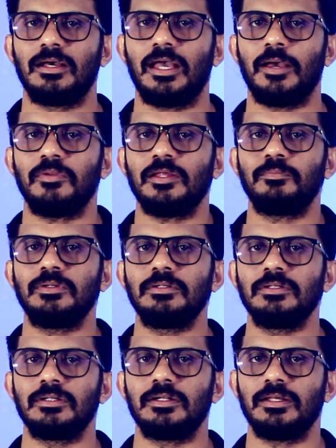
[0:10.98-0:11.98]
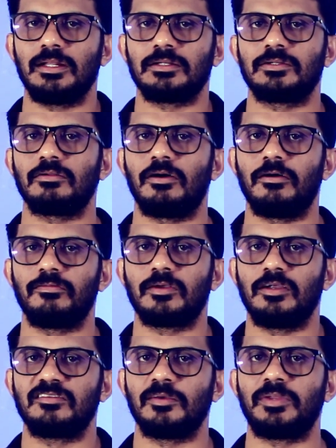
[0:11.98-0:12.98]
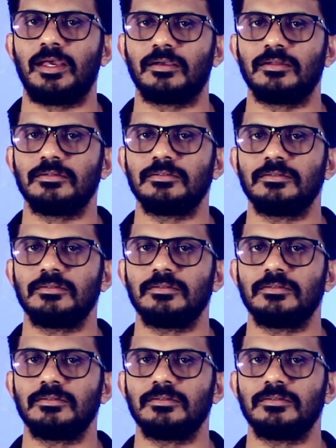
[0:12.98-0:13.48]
I am Nibil, director of Concept Angle.